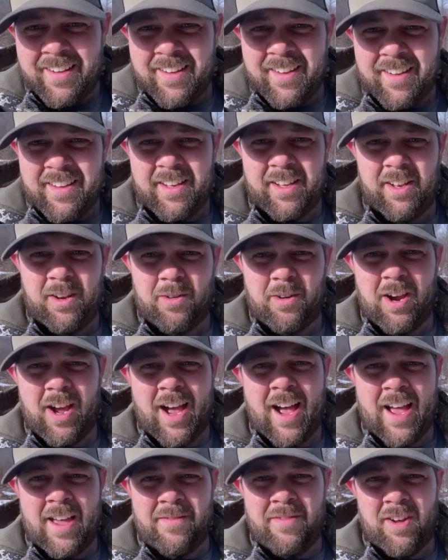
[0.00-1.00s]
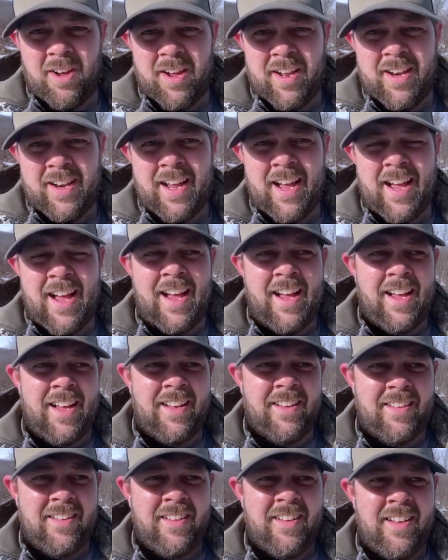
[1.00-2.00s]
He'll arrive on
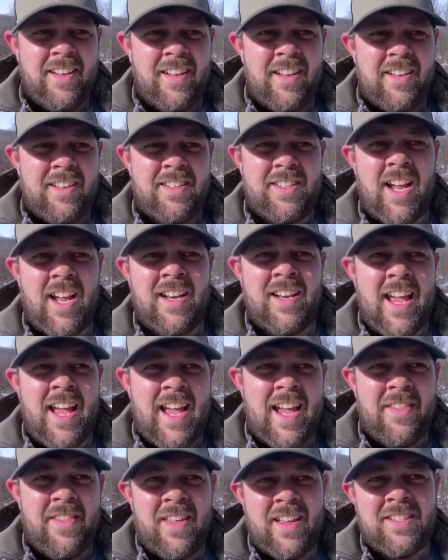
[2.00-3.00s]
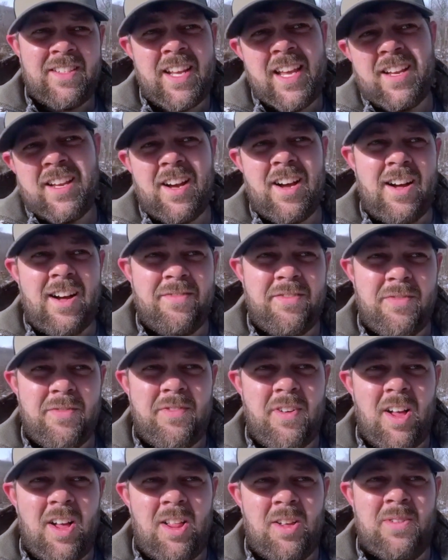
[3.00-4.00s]
Sunday and then take off the
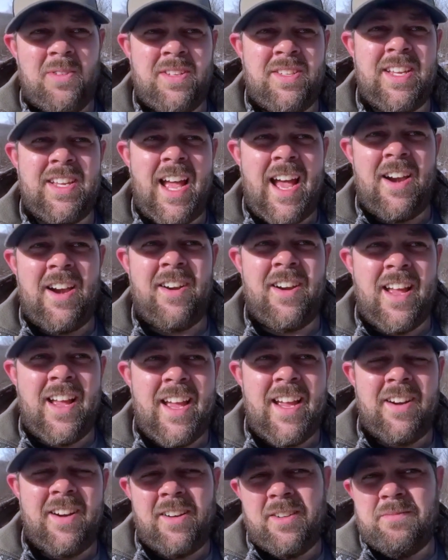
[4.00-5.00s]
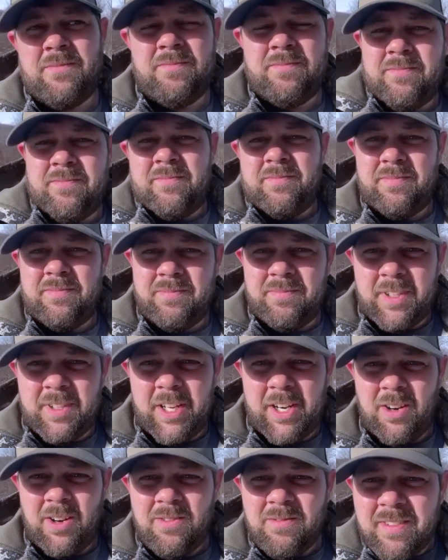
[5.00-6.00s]
following Saturday, or you
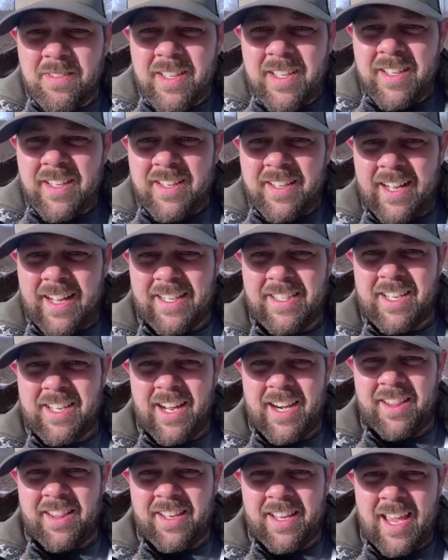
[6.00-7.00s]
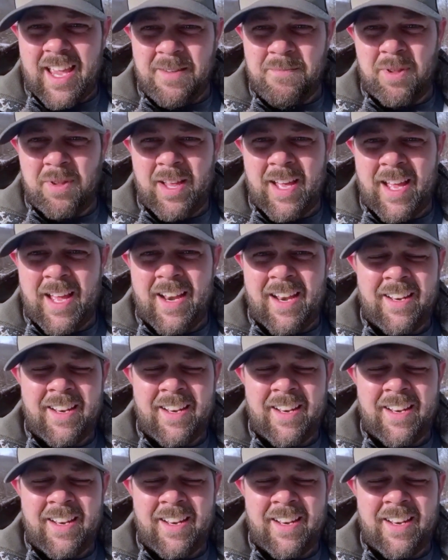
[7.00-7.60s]
know, that's kind of the game plan.